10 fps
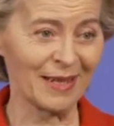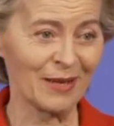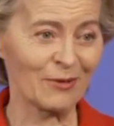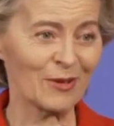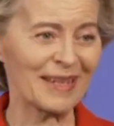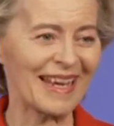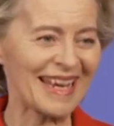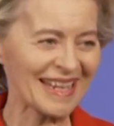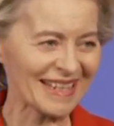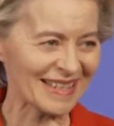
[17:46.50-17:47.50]
for the
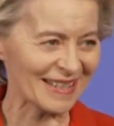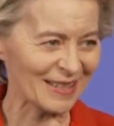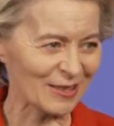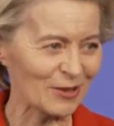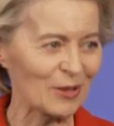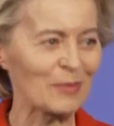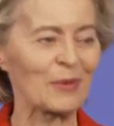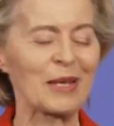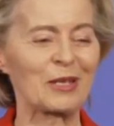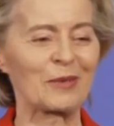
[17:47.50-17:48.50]
excellent
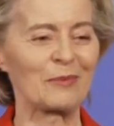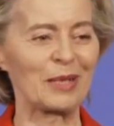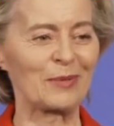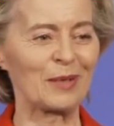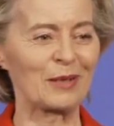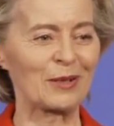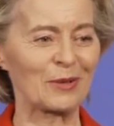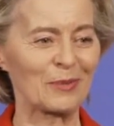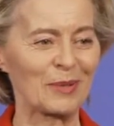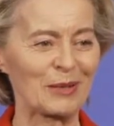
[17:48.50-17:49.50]
cooperation between the
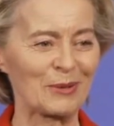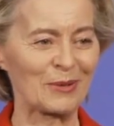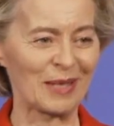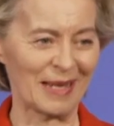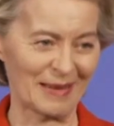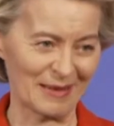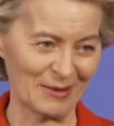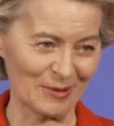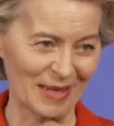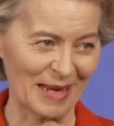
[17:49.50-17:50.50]
European Union and
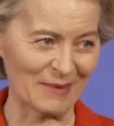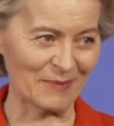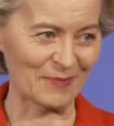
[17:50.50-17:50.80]
the UK.